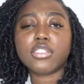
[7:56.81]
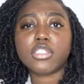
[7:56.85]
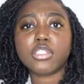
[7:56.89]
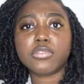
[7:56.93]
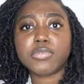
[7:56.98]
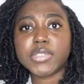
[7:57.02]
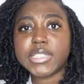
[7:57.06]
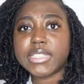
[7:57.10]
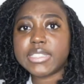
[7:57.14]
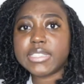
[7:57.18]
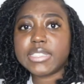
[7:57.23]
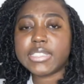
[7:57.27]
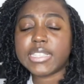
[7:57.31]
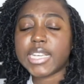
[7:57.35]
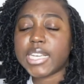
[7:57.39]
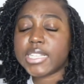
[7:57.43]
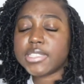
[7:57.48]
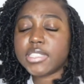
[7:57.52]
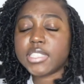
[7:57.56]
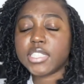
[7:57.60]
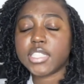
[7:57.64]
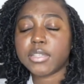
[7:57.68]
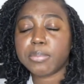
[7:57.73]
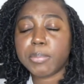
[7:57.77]
recently I
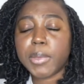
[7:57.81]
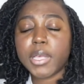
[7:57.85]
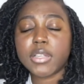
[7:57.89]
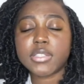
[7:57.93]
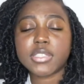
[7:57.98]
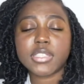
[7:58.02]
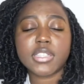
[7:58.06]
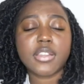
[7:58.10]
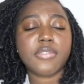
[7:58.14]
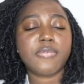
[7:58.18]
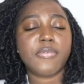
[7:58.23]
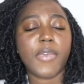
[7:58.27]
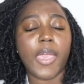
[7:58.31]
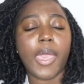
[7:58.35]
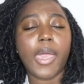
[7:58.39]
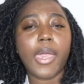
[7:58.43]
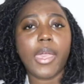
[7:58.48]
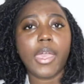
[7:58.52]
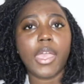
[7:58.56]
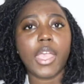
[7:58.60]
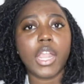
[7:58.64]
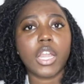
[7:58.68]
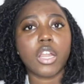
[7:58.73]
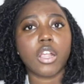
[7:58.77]
took Belle to the
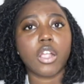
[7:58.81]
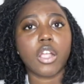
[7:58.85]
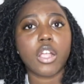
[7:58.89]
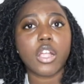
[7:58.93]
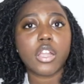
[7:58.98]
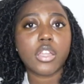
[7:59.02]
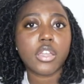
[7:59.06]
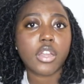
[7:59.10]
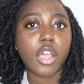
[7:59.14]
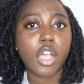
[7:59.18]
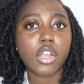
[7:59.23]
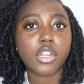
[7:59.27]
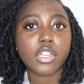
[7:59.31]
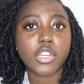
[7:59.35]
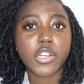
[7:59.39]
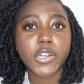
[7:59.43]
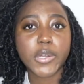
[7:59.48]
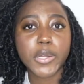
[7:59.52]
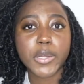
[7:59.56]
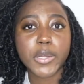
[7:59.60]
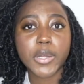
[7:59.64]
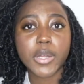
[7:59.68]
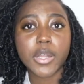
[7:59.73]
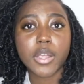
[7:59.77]
vet and
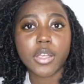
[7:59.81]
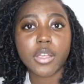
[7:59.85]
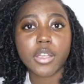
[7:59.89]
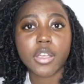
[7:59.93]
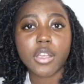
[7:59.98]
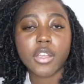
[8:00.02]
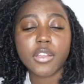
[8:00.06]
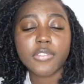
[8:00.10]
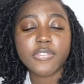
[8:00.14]
her